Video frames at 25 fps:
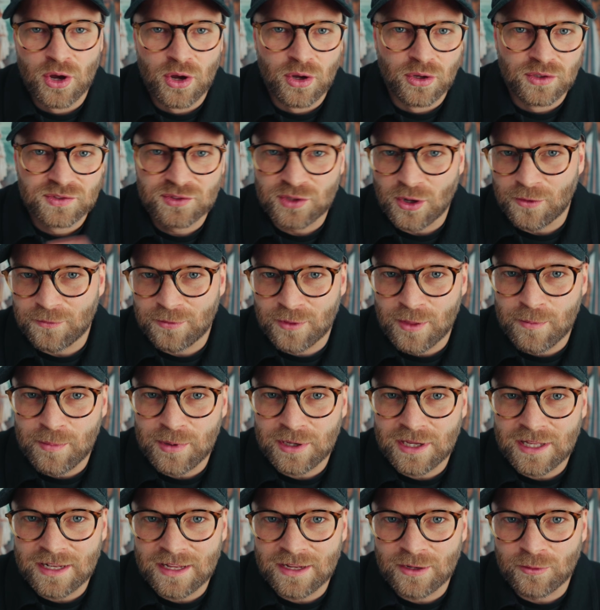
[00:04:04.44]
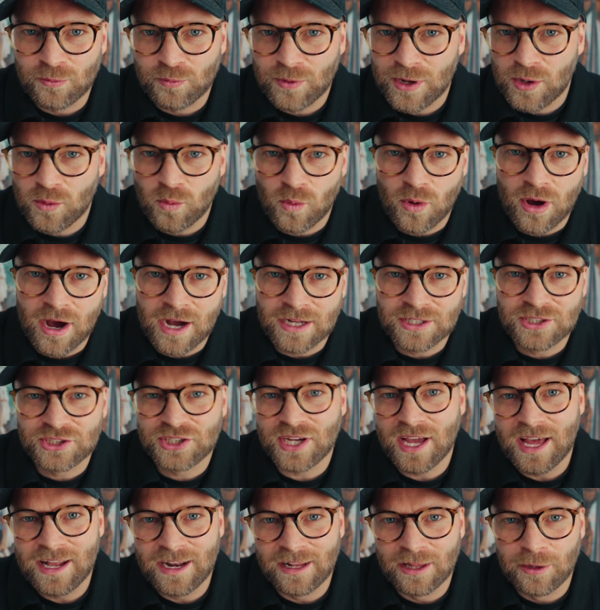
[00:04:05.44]
start from the beginning, rewatch,
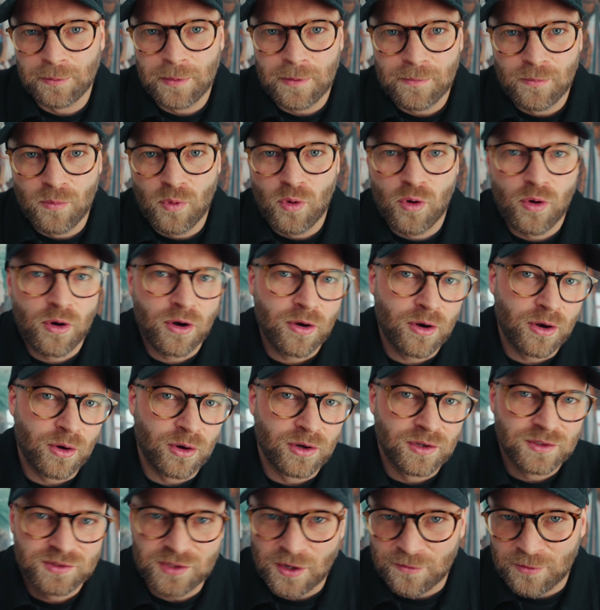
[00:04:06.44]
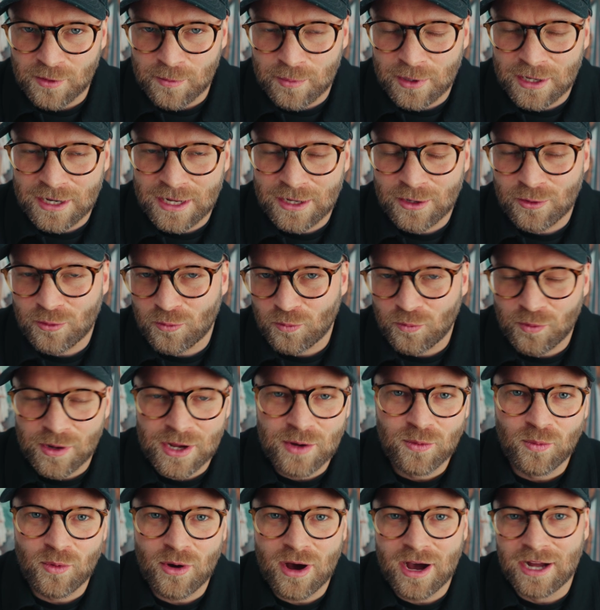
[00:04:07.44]
edit a little bit more, start from the beginning,
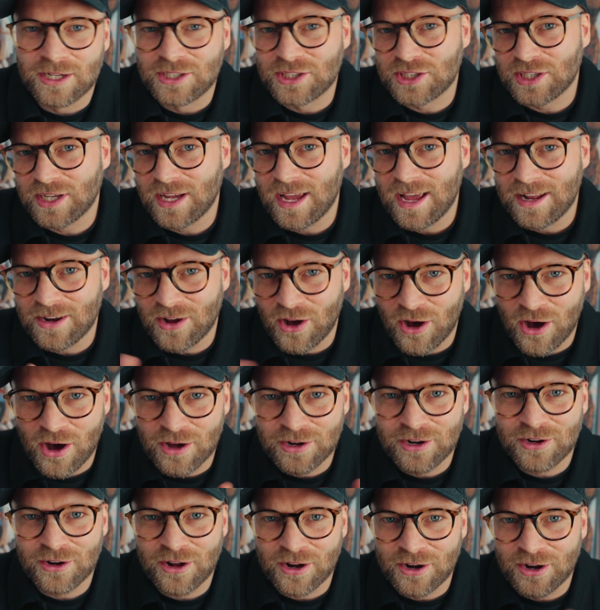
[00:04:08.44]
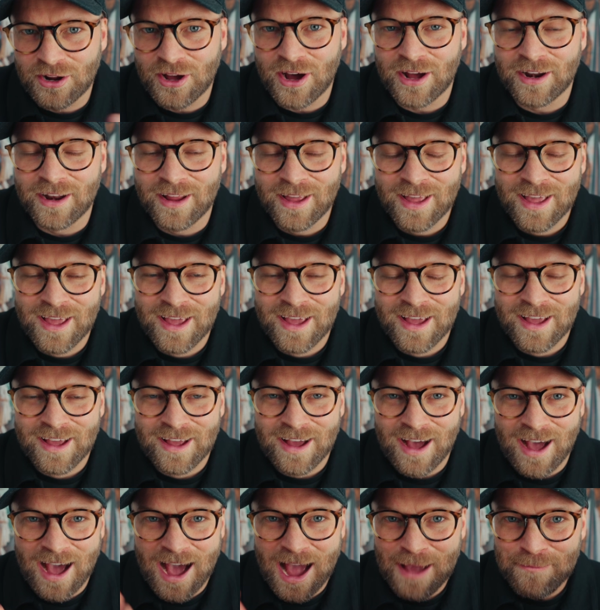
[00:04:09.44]
rewatch, and on and on and on.
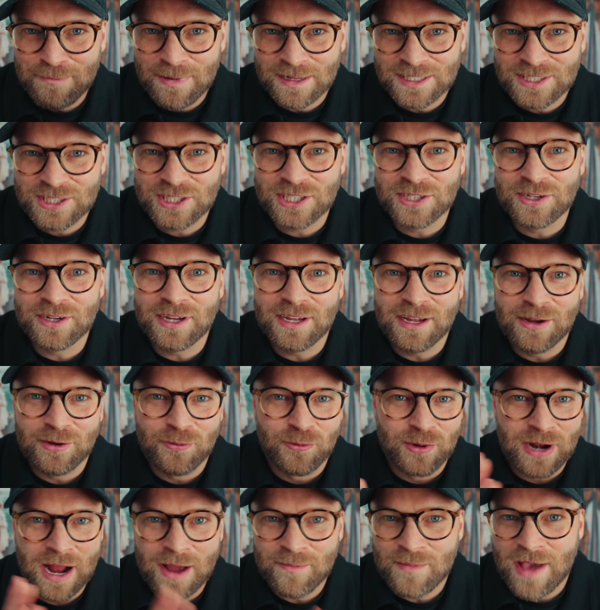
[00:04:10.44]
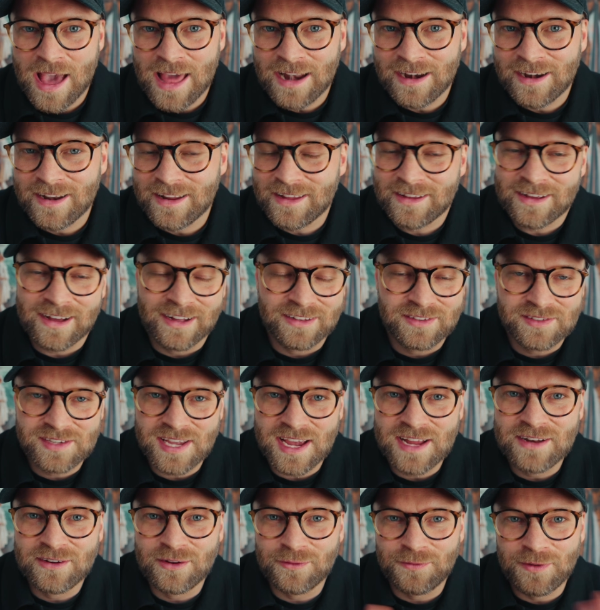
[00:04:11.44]
I bet you when I'm editing a
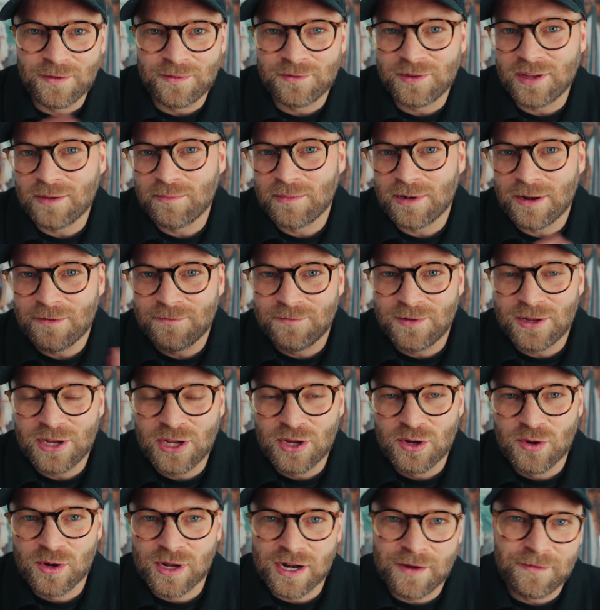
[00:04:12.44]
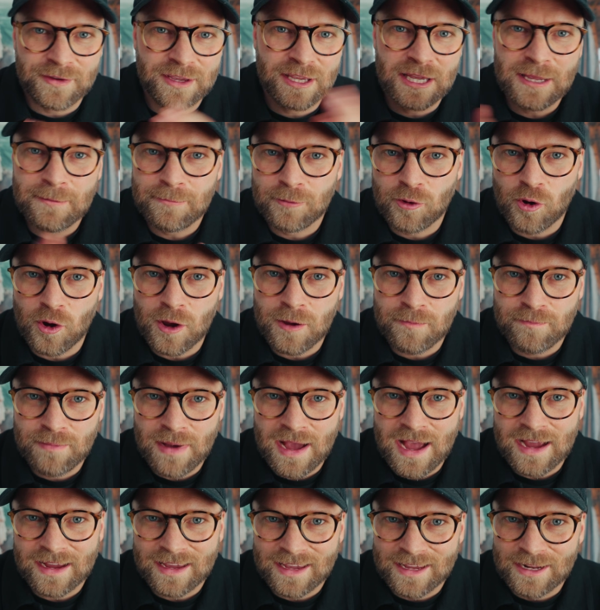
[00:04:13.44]
10 to 15 minute video and if I keep going
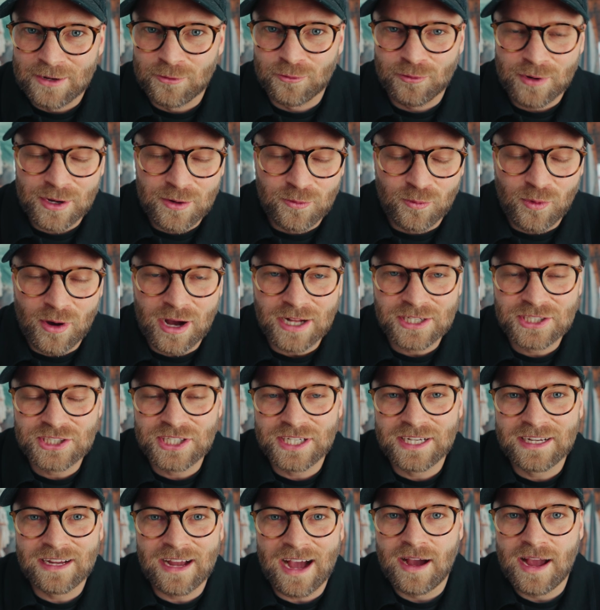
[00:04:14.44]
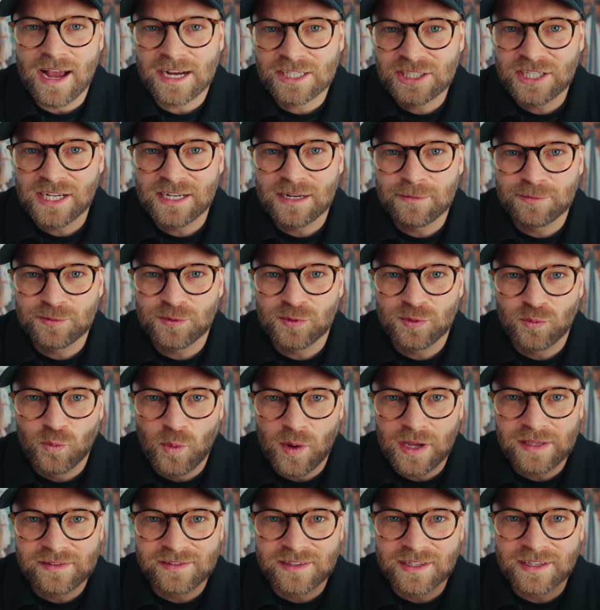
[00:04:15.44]
back and rewatching, I actually end up
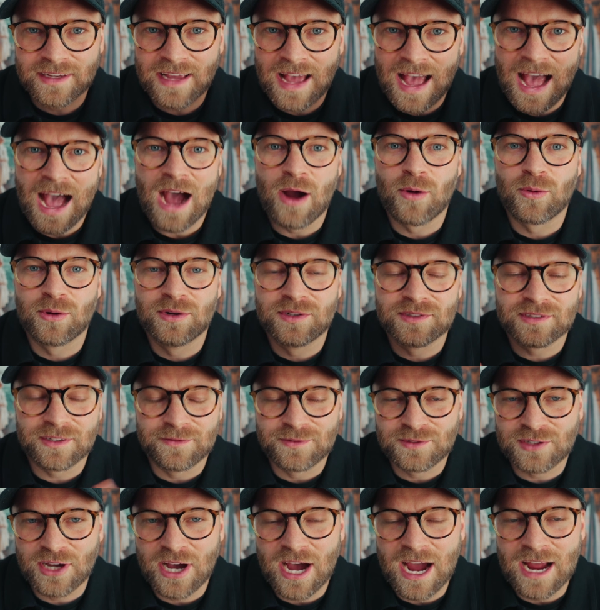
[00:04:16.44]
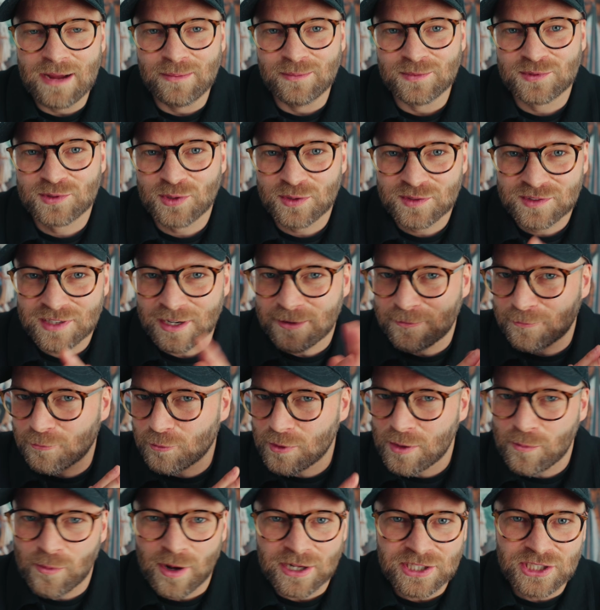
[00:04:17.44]
wasting hours of time. So instead of
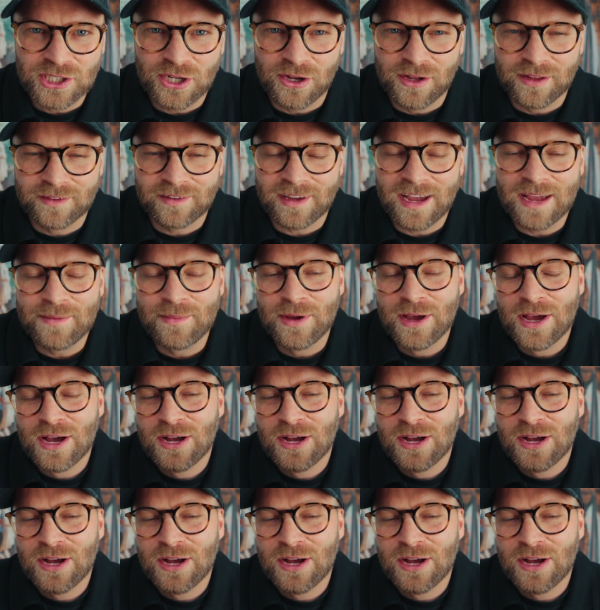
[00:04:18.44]
rewatching all the time,